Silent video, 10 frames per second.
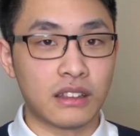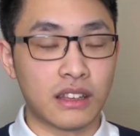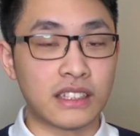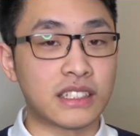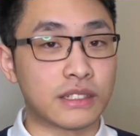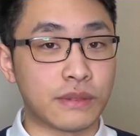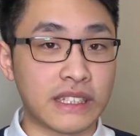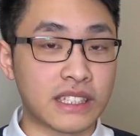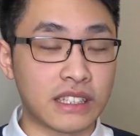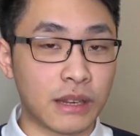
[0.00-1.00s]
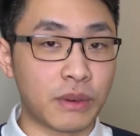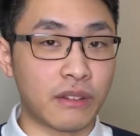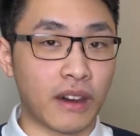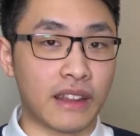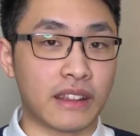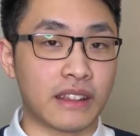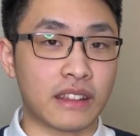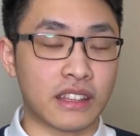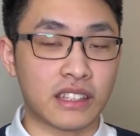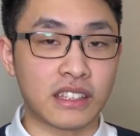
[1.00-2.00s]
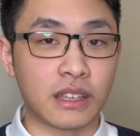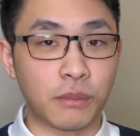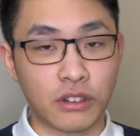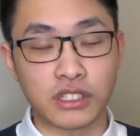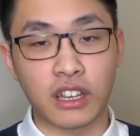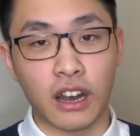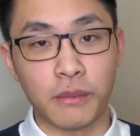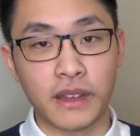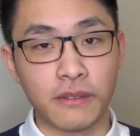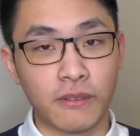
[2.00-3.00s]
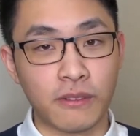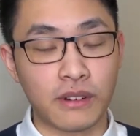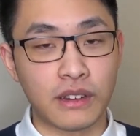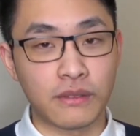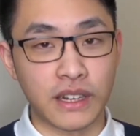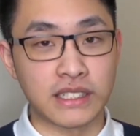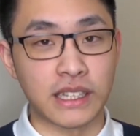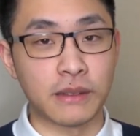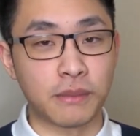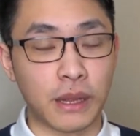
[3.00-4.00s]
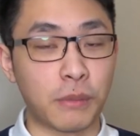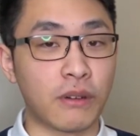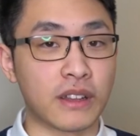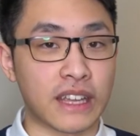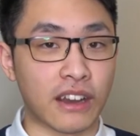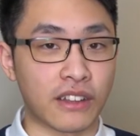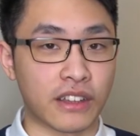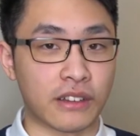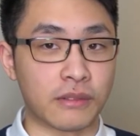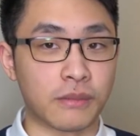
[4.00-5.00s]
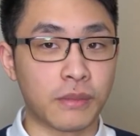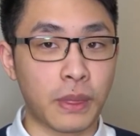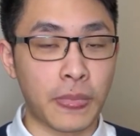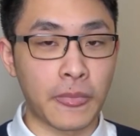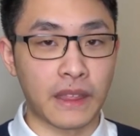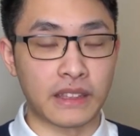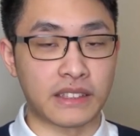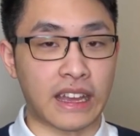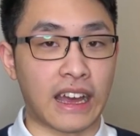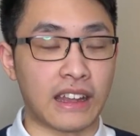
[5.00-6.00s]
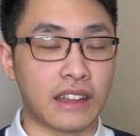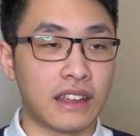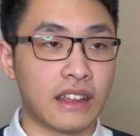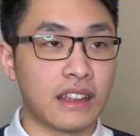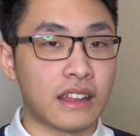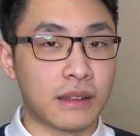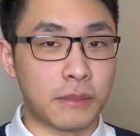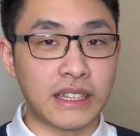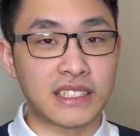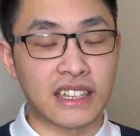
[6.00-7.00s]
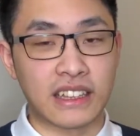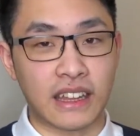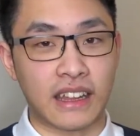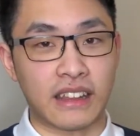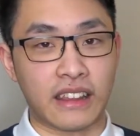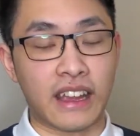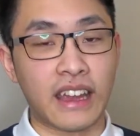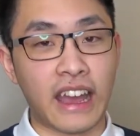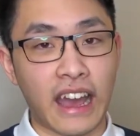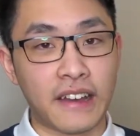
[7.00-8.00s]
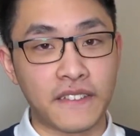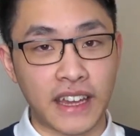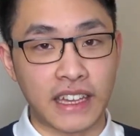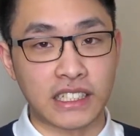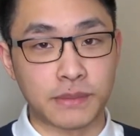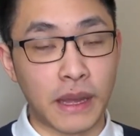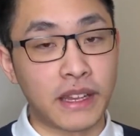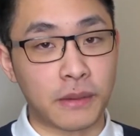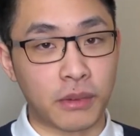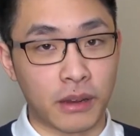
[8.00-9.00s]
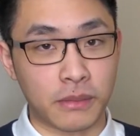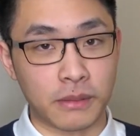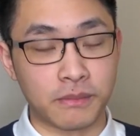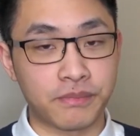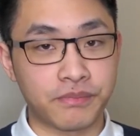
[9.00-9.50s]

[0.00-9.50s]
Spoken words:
This is reason number 1. This is the most common reason people will tell you, is that basically they have a spending problem.